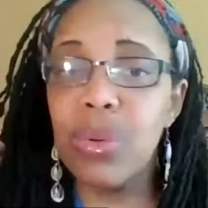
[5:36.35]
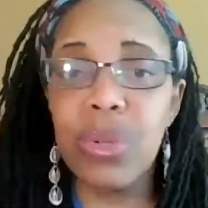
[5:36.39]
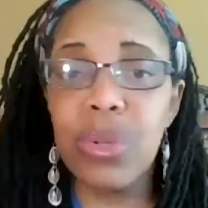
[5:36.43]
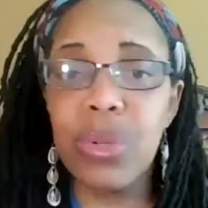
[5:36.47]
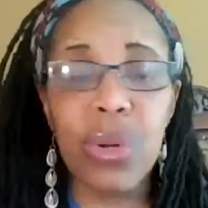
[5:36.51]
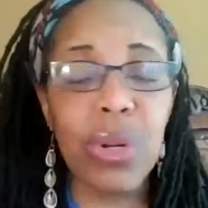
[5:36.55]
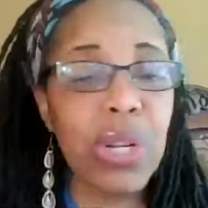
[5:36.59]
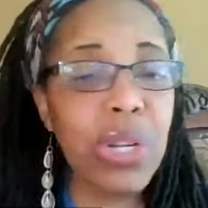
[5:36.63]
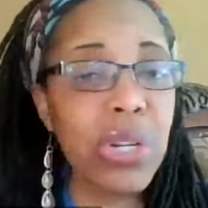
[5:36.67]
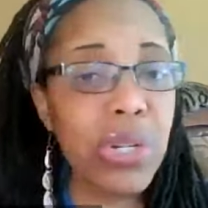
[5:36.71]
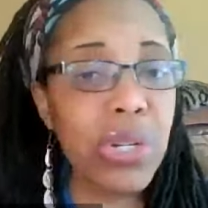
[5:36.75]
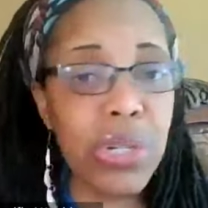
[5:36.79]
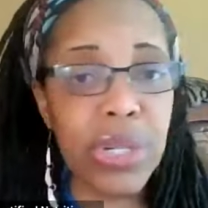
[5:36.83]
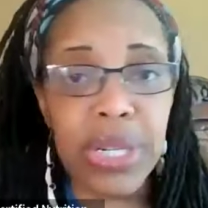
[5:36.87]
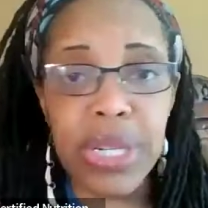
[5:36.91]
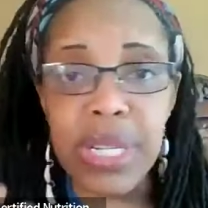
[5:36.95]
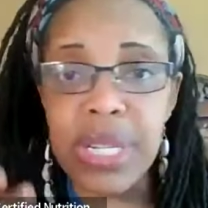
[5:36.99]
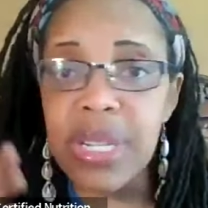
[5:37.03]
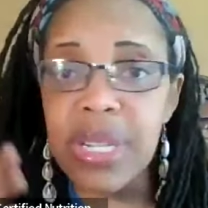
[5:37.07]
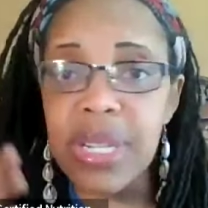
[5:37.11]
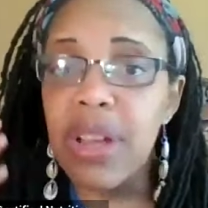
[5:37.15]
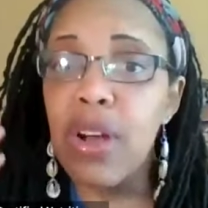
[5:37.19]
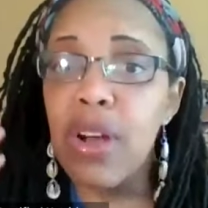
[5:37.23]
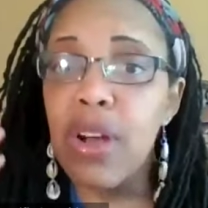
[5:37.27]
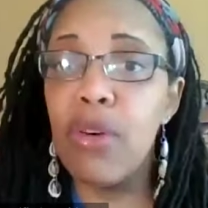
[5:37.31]
those are
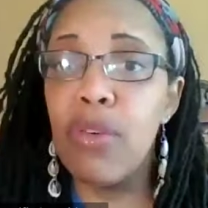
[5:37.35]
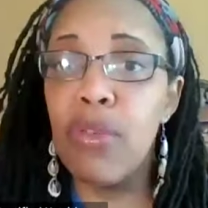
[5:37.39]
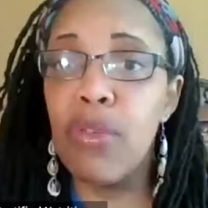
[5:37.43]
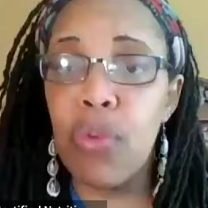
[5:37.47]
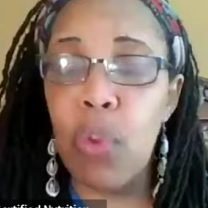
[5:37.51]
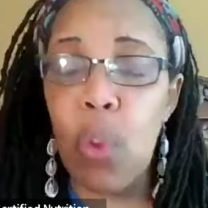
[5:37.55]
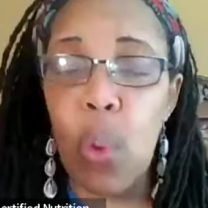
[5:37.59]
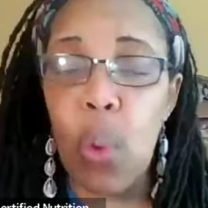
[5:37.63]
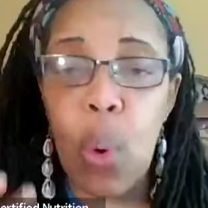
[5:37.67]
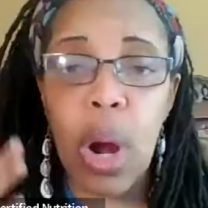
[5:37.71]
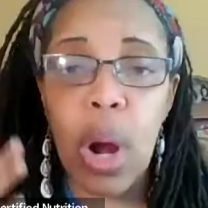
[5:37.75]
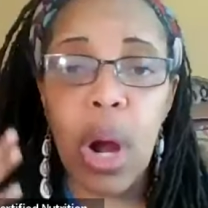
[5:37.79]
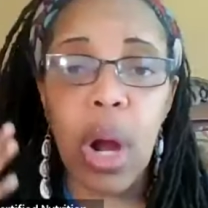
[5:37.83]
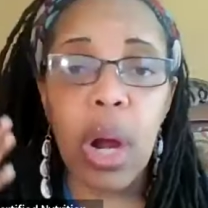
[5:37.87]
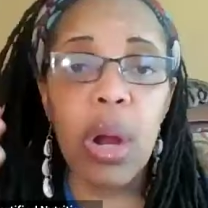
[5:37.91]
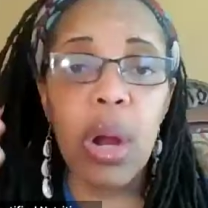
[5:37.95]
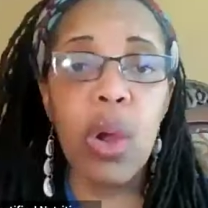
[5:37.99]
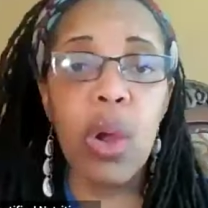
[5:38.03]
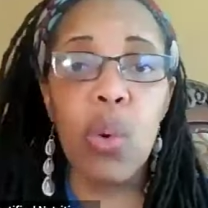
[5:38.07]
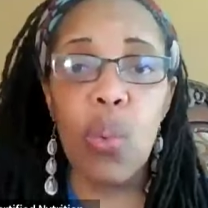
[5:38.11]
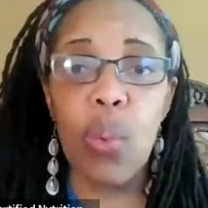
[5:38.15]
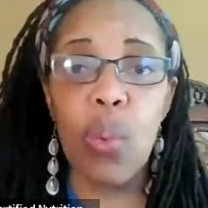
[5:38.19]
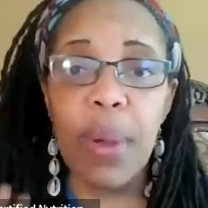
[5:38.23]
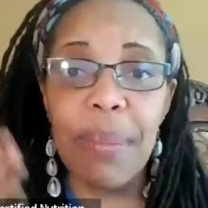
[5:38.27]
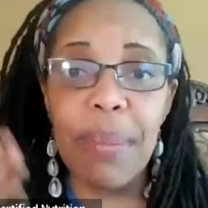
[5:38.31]
good
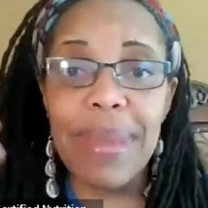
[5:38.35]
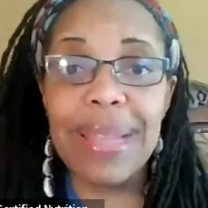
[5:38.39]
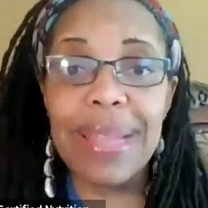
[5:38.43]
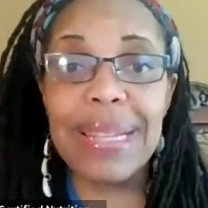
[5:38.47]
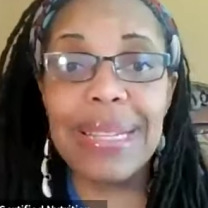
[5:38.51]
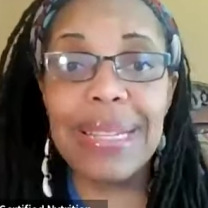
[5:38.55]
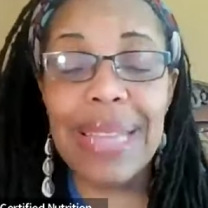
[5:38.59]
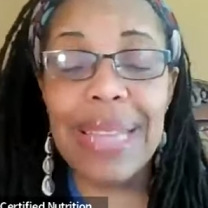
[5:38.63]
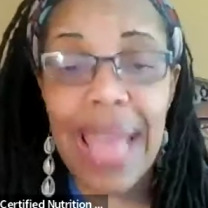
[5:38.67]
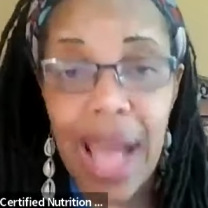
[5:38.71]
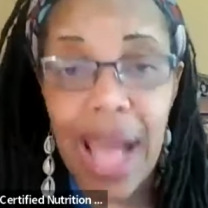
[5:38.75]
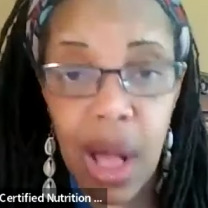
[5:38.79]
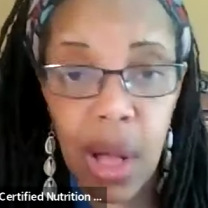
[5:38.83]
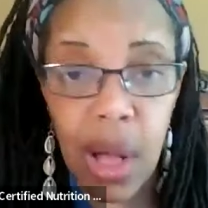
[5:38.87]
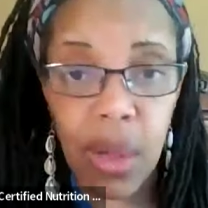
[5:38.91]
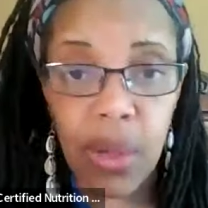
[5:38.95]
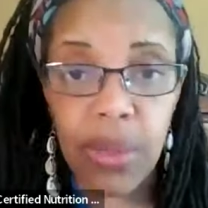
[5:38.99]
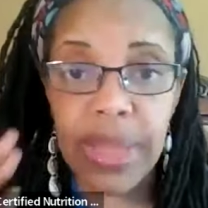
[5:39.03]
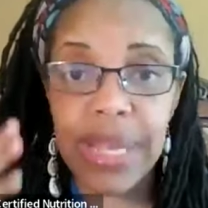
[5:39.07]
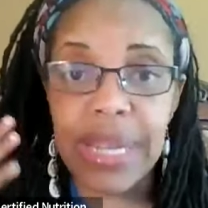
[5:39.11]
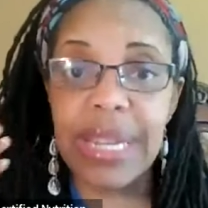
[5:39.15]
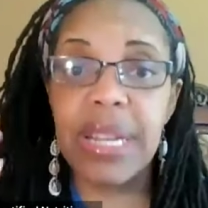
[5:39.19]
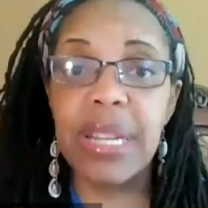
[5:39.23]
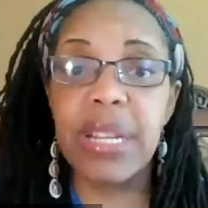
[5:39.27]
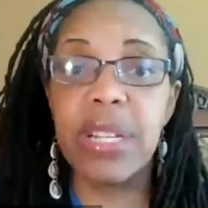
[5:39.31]
for women's
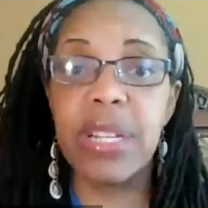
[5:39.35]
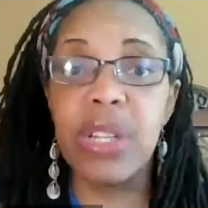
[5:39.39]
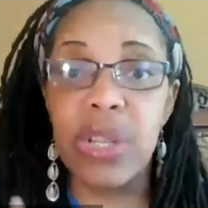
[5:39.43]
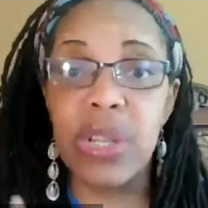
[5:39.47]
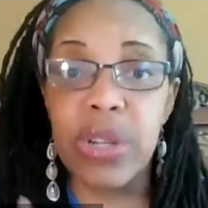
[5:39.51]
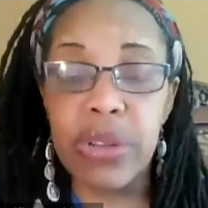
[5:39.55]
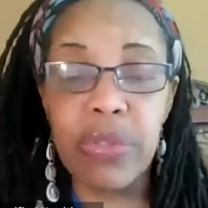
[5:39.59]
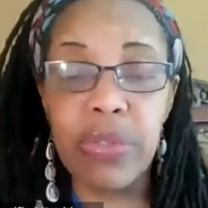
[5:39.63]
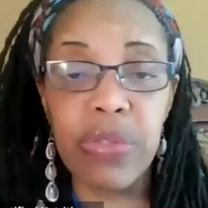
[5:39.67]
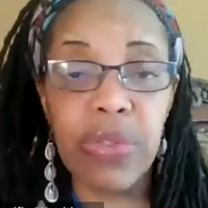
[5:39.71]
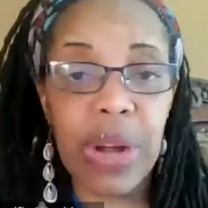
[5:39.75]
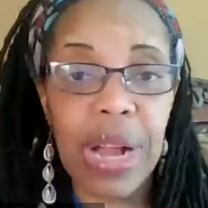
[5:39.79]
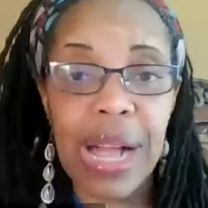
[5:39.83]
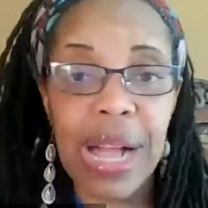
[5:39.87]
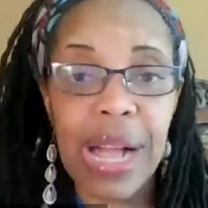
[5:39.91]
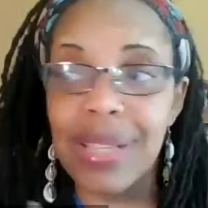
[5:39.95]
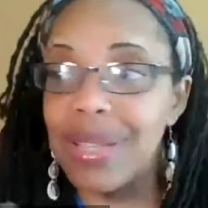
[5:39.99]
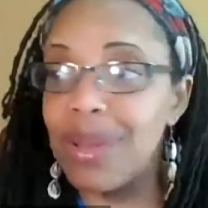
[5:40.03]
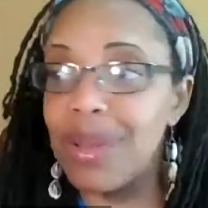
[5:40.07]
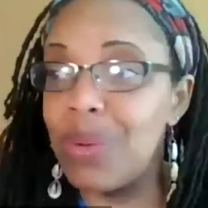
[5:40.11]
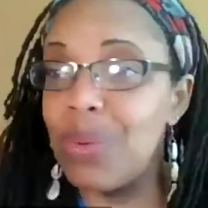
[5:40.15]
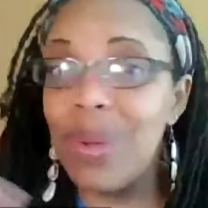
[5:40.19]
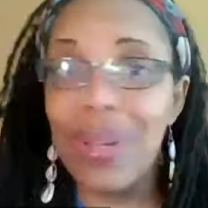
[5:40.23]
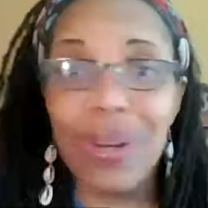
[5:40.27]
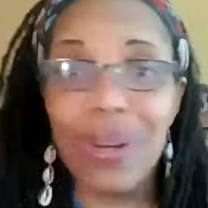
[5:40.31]
health and it's good for
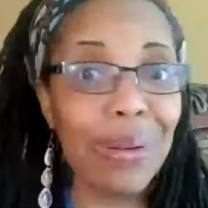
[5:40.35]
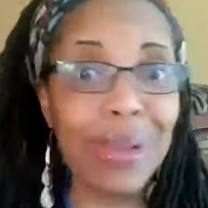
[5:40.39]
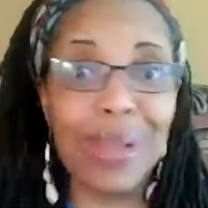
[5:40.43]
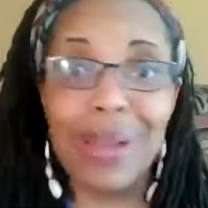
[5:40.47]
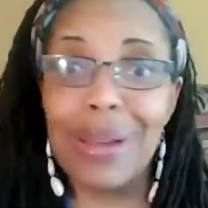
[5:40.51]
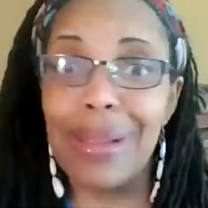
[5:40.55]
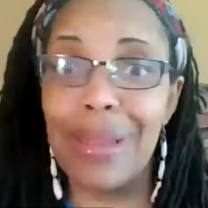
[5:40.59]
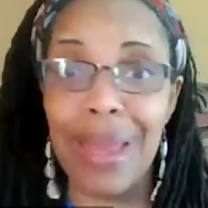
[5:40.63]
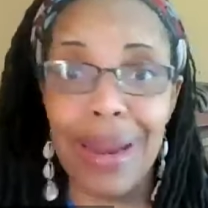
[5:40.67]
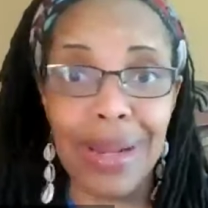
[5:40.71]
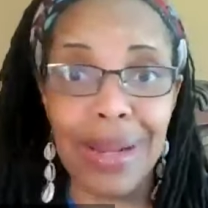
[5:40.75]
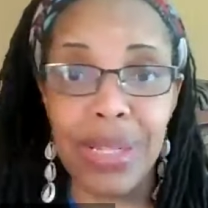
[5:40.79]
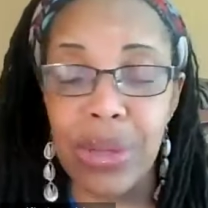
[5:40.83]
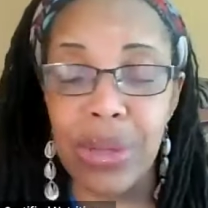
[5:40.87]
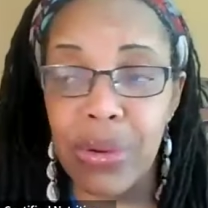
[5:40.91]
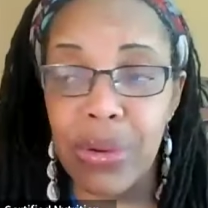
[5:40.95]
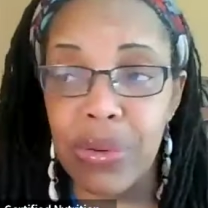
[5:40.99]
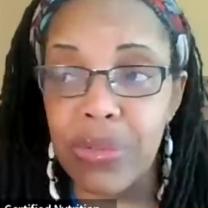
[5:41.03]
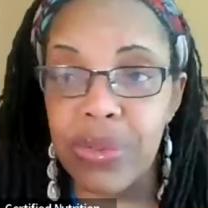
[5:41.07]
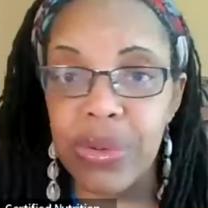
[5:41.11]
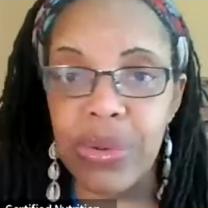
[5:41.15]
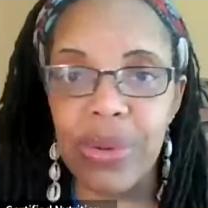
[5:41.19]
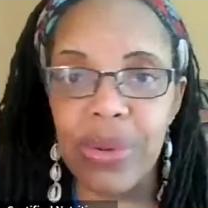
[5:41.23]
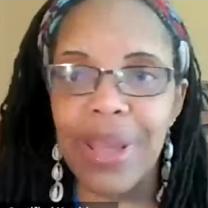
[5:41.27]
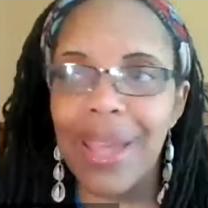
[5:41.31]
us. And we don't eat a lot of
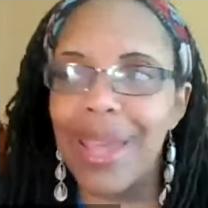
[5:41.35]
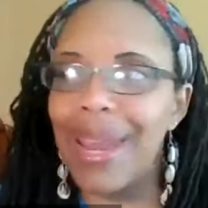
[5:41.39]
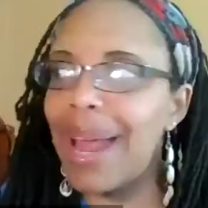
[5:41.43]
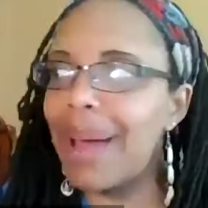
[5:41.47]
tofu.